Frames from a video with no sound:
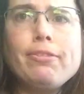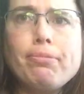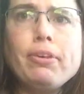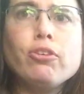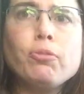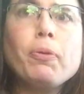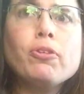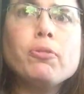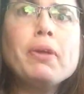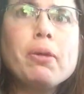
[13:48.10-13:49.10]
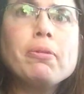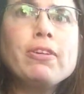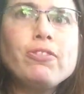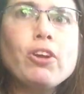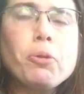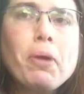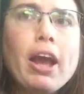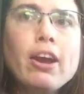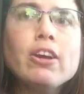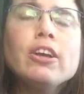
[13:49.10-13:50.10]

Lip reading: You're supposed to be able to lift your arm higher.